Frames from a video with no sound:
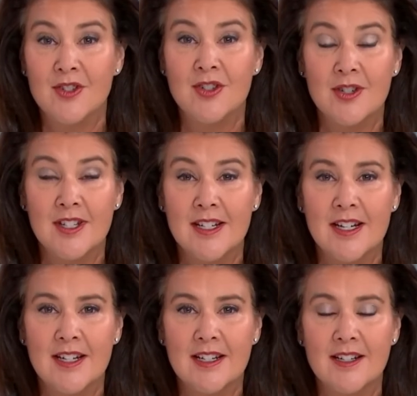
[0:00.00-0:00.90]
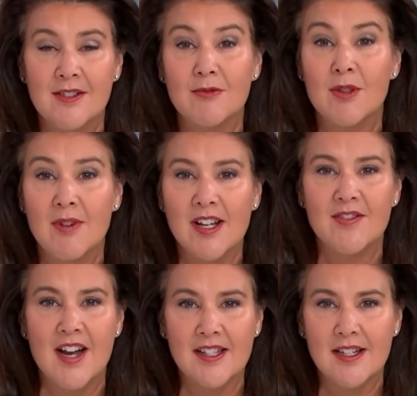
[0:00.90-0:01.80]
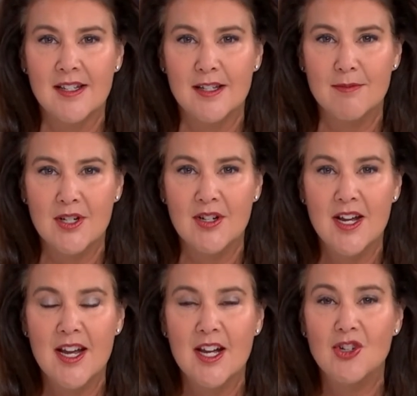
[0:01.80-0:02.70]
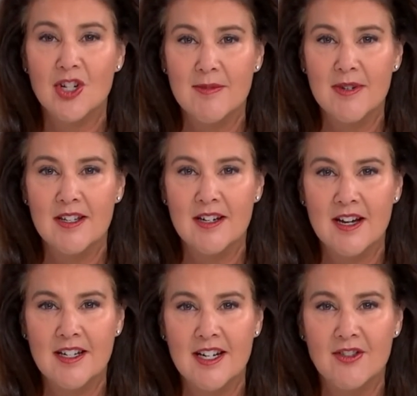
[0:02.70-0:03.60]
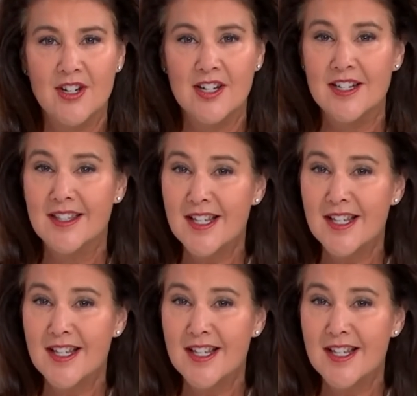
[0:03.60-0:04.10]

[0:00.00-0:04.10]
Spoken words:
during the rise of Nazism in Germany in the 1930s.